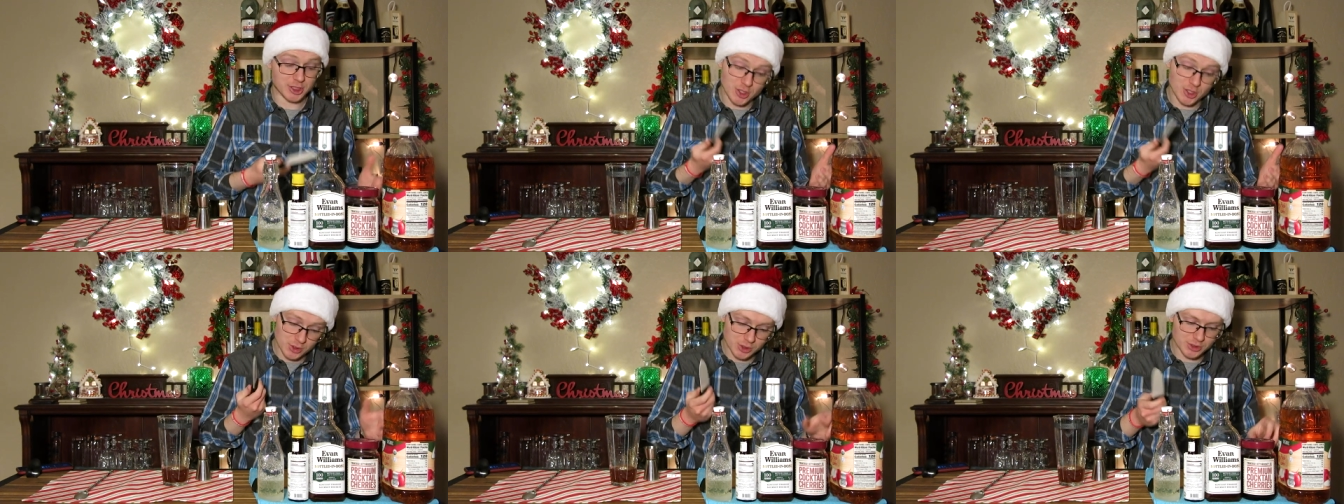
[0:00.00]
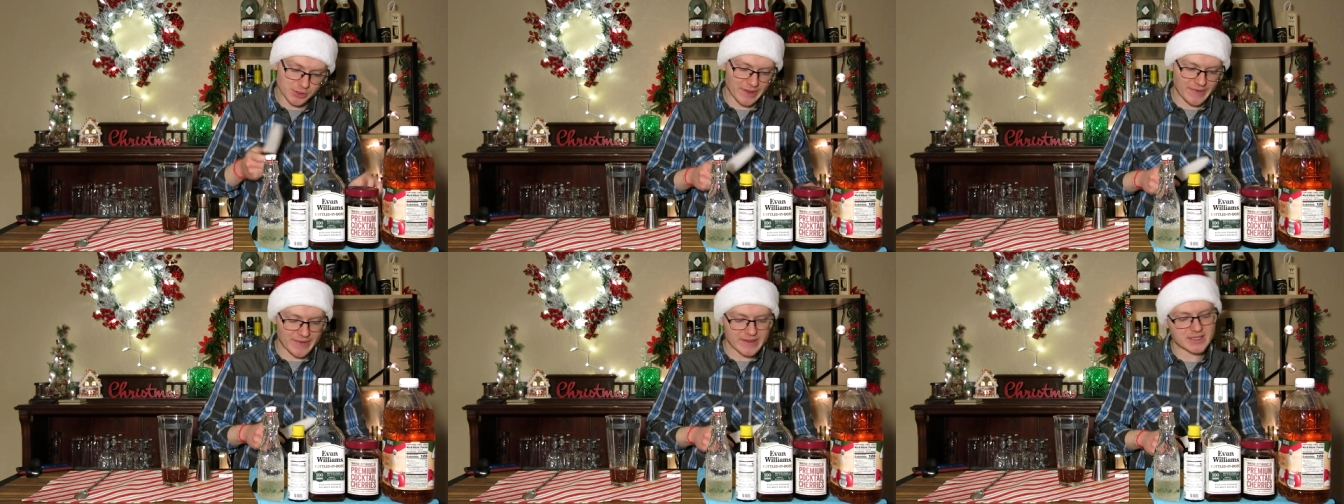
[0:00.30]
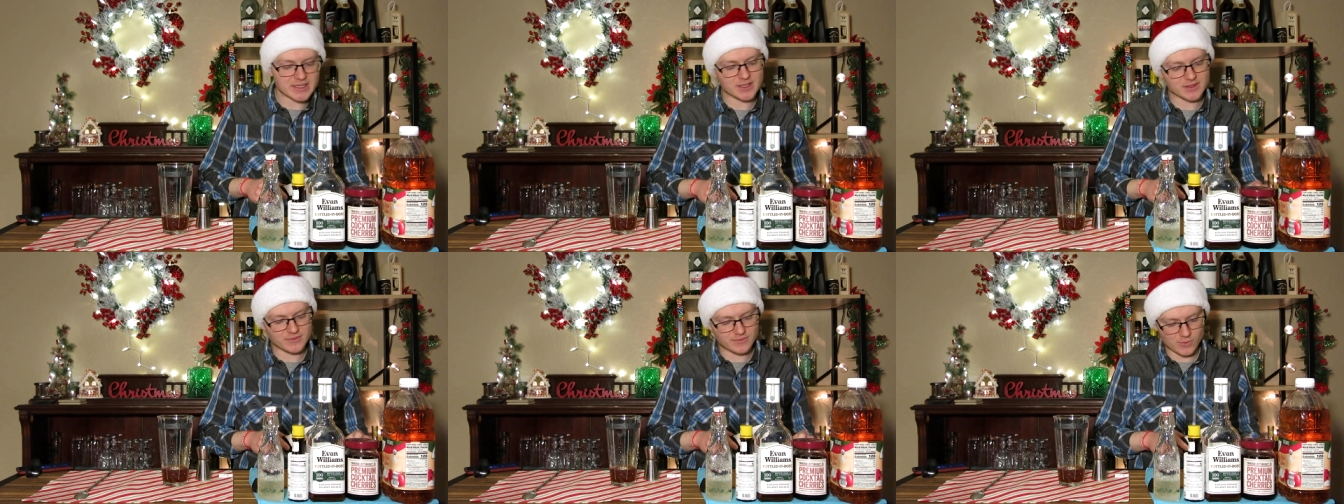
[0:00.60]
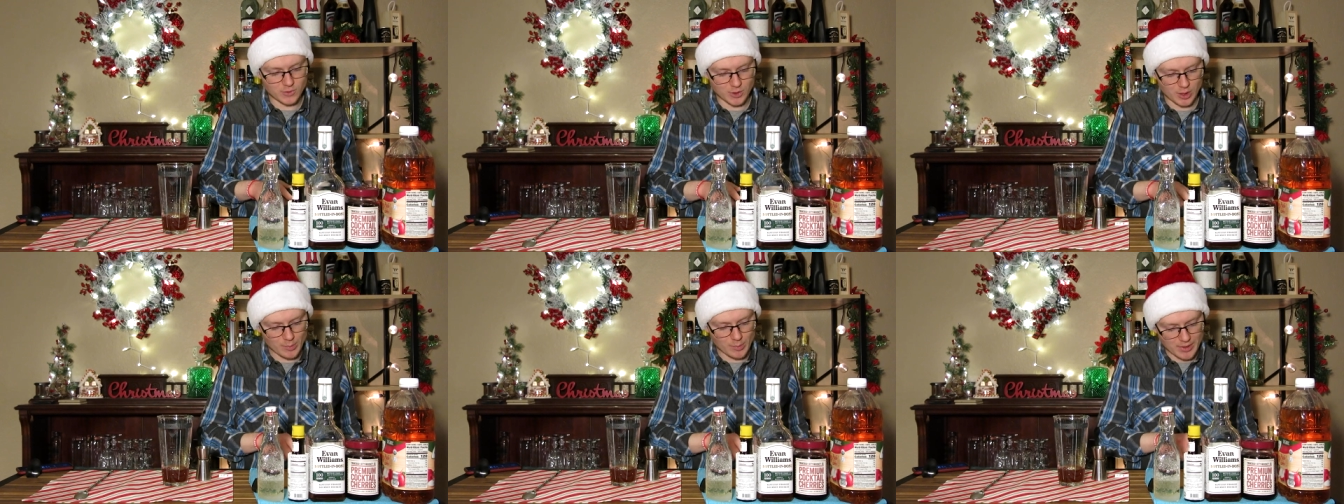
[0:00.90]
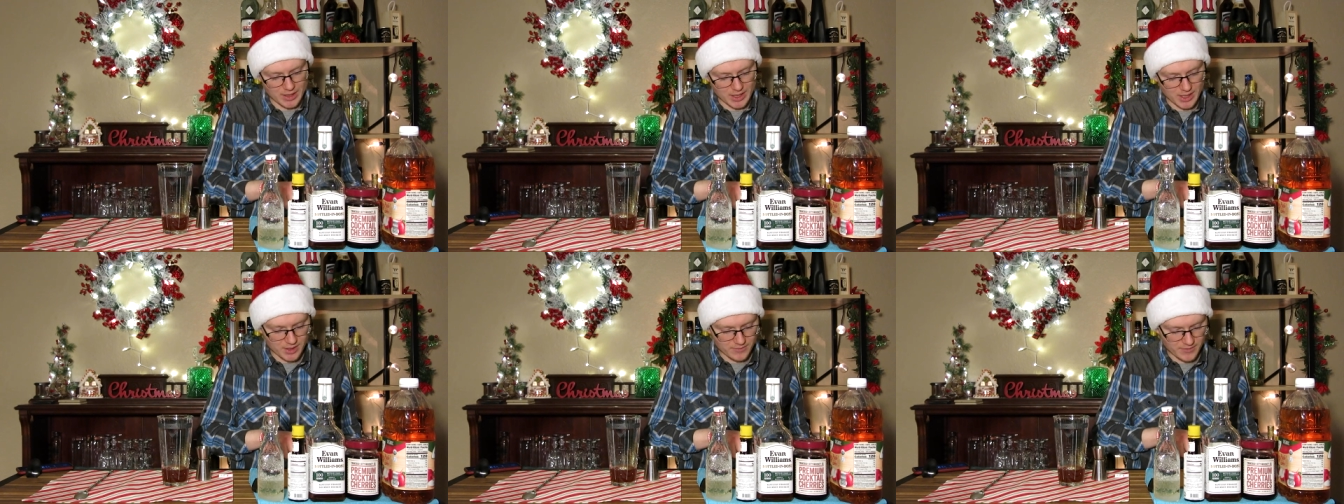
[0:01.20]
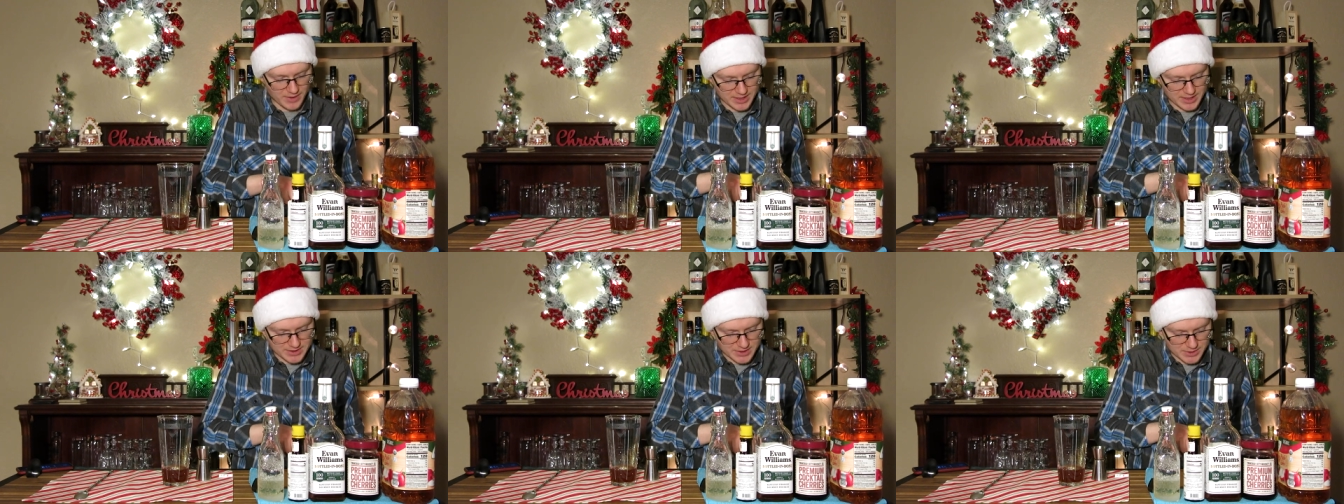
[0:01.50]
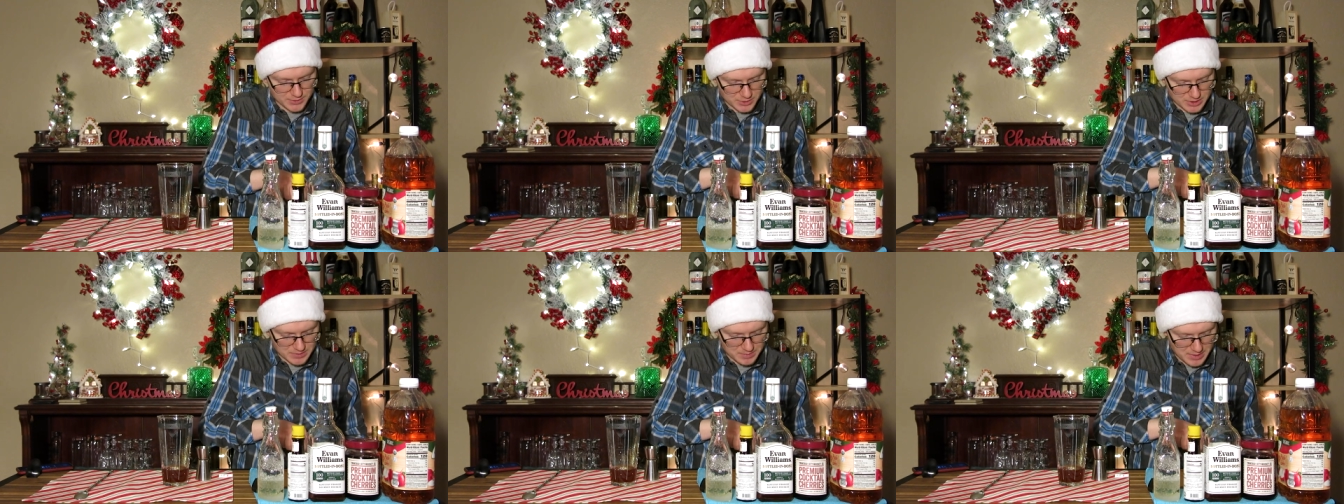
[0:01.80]
Usually that's in the form of a
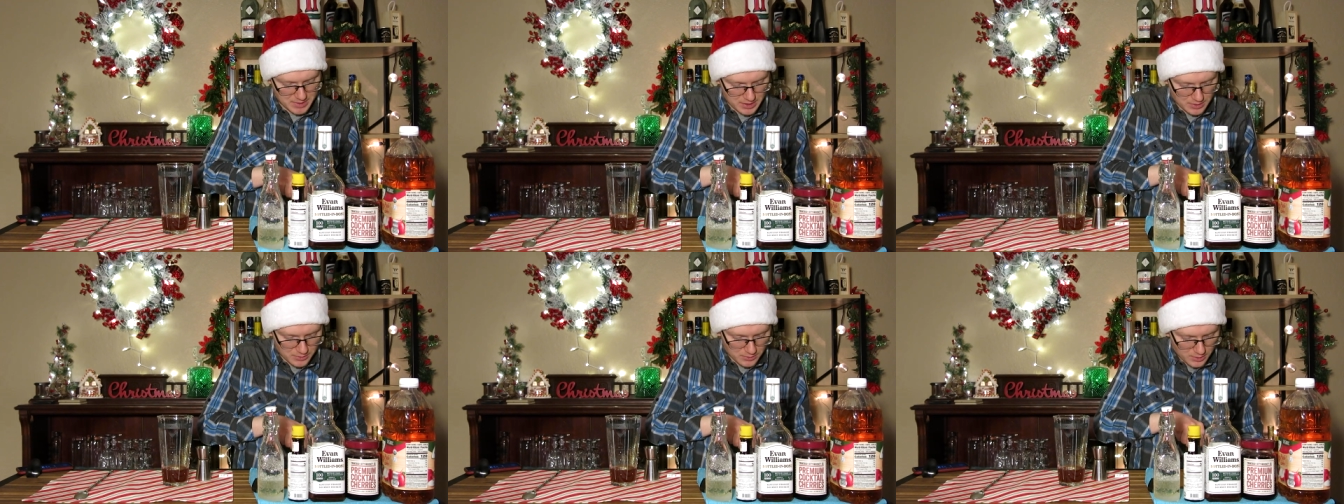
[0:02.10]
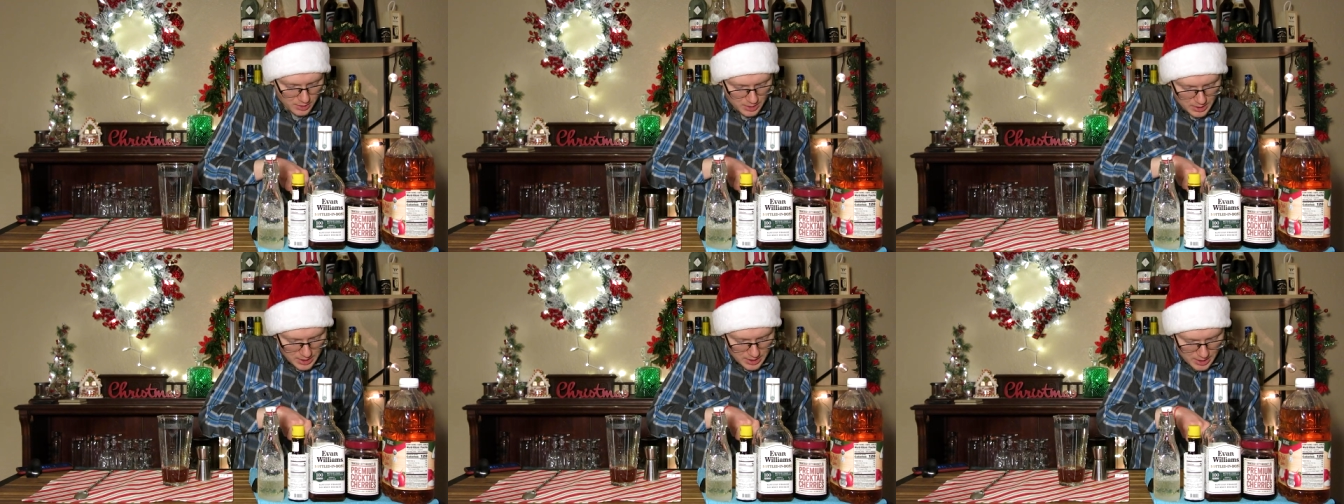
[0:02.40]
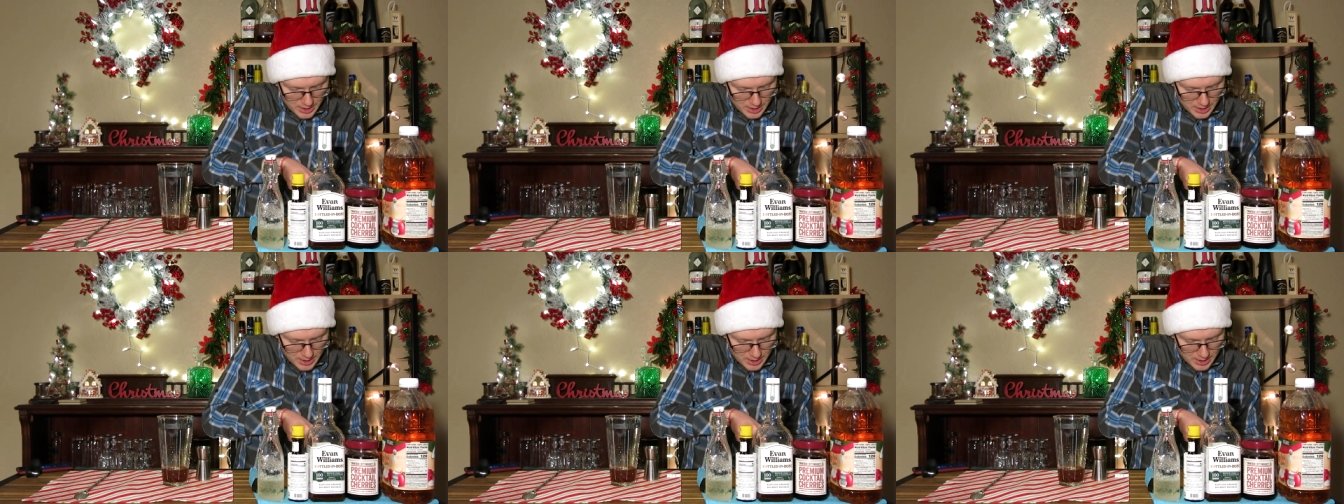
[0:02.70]
citrus peel